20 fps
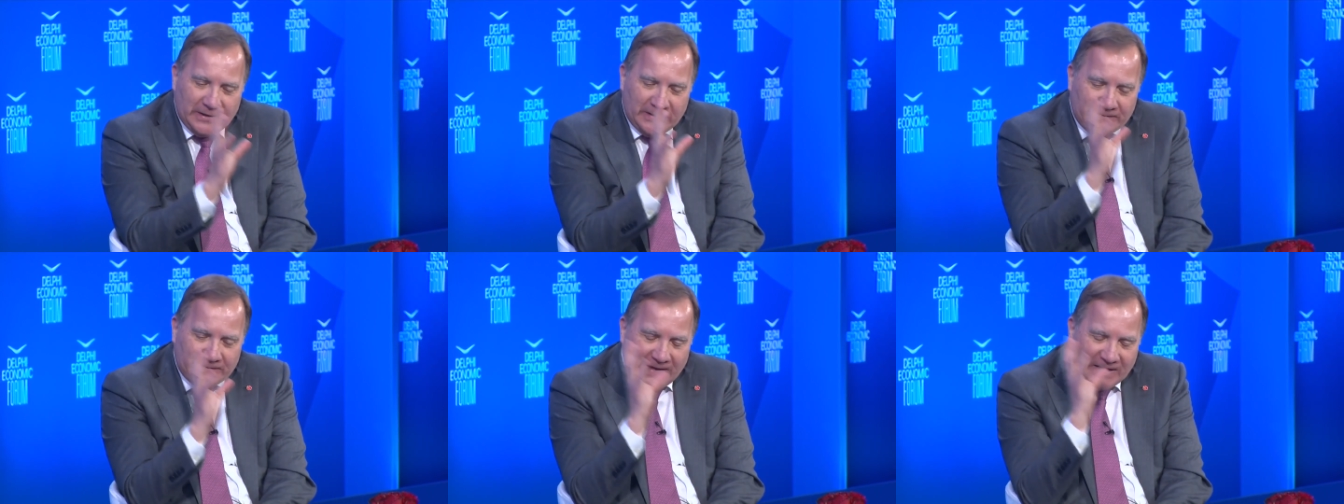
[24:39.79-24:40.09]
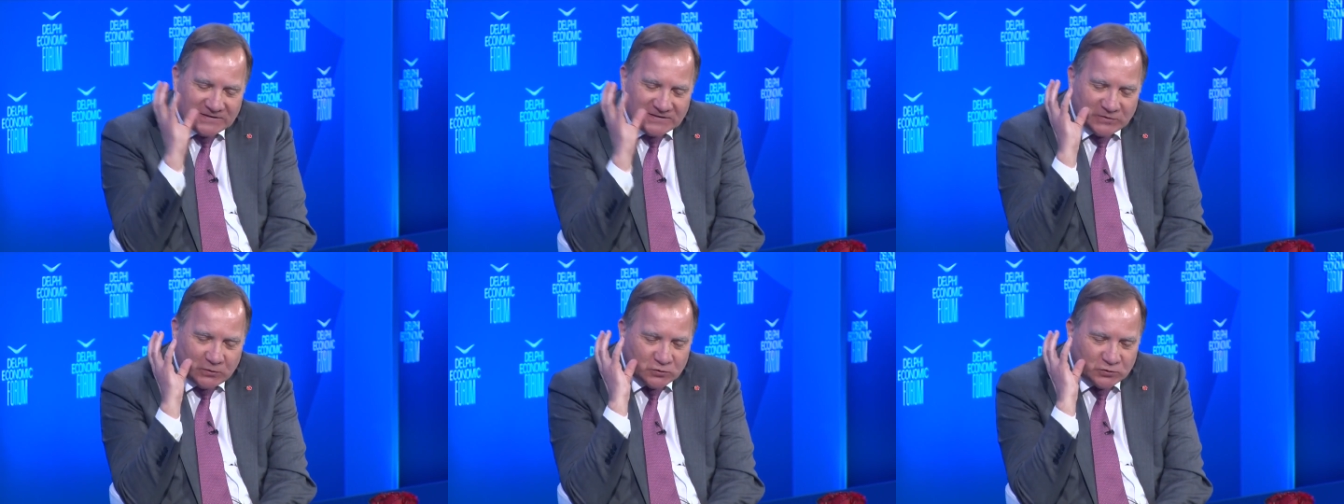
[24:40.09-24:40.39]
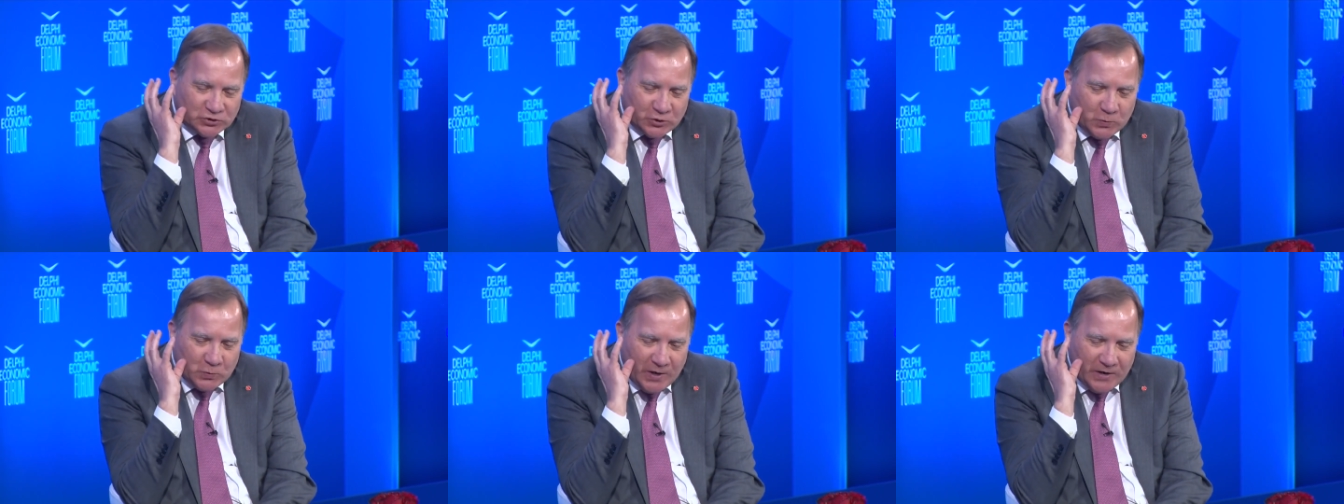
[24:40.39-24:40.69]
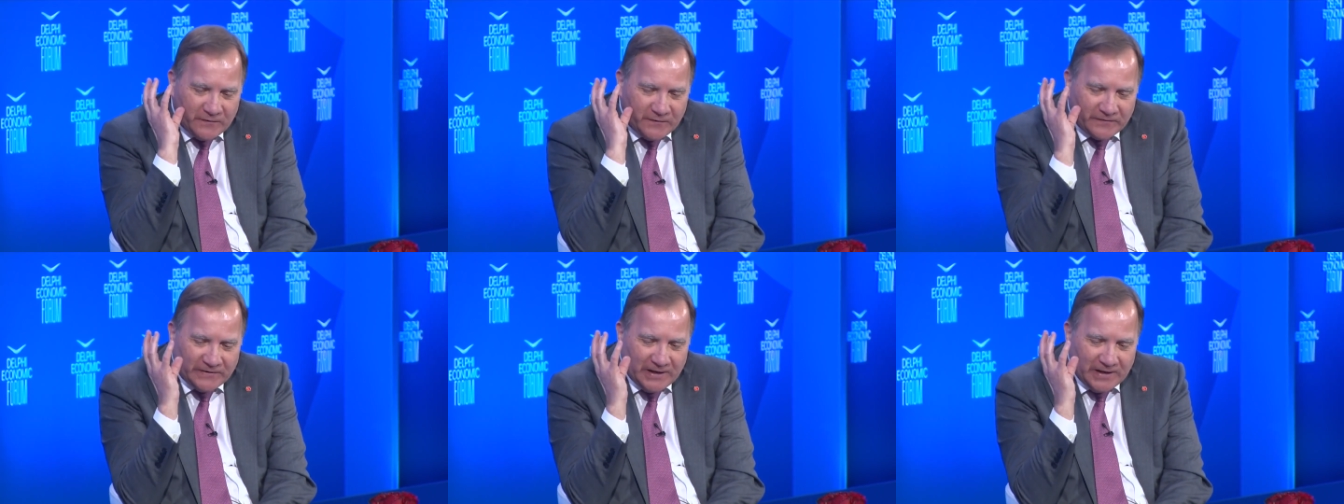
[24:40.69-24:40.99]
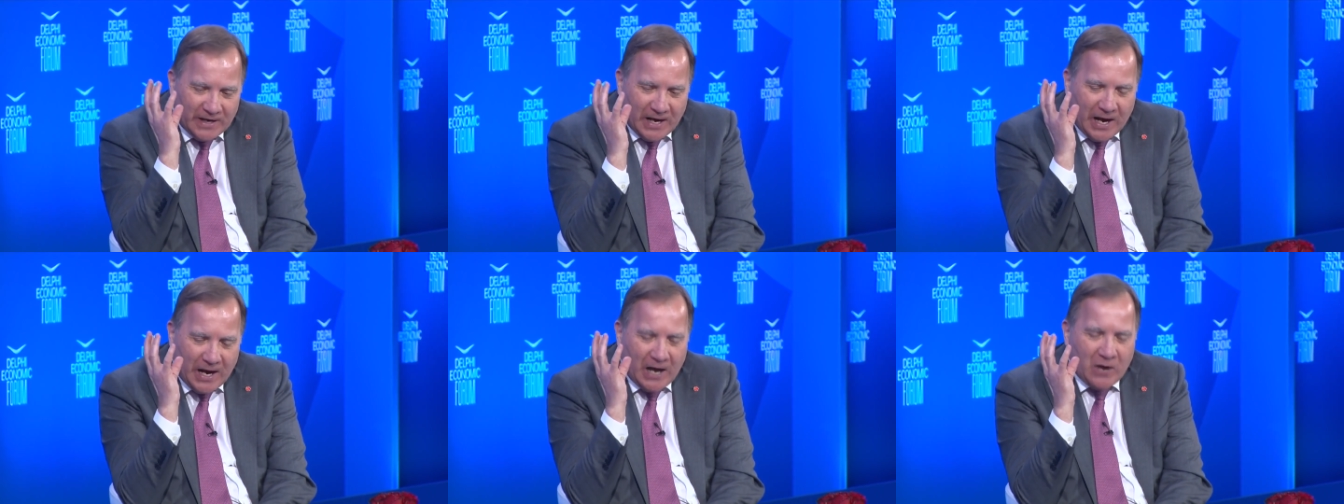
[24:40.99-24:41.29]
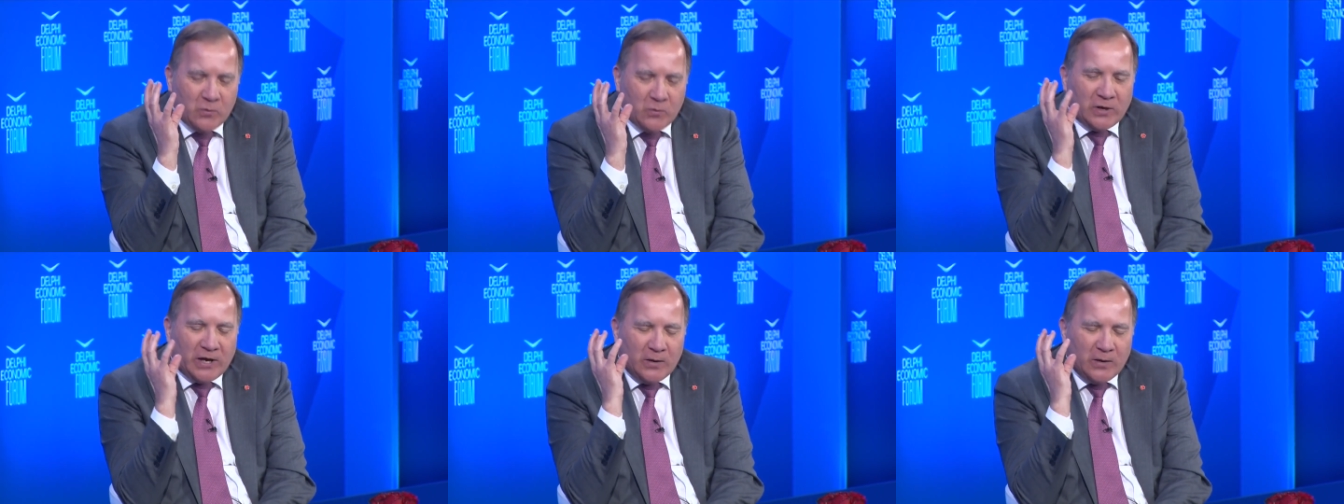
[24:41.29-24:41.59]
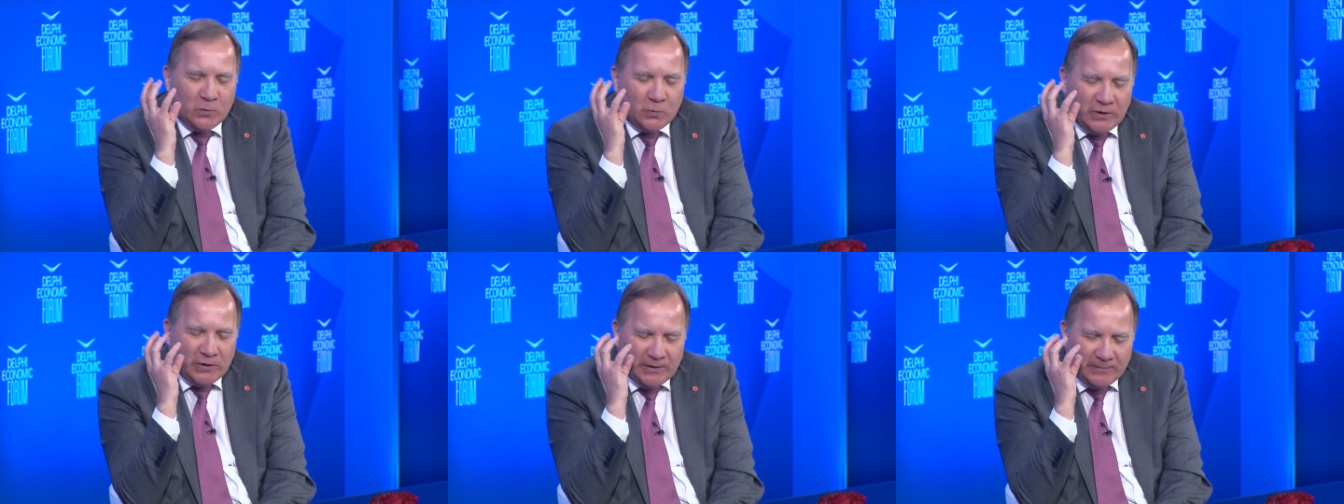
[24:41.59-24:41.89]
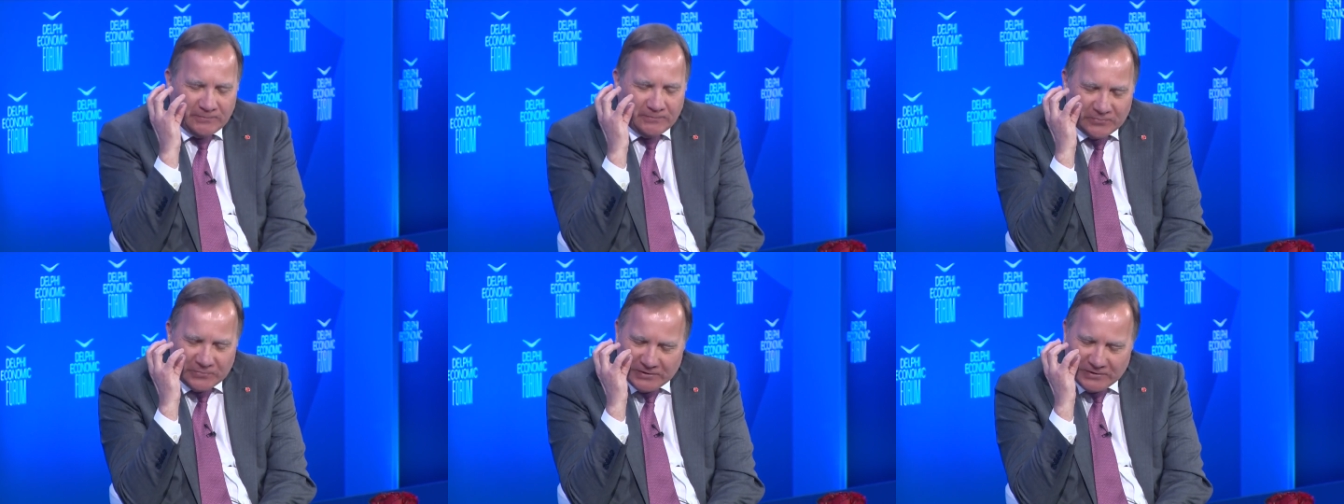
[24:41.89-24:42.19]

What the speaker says: that's also a way of thinking. How can we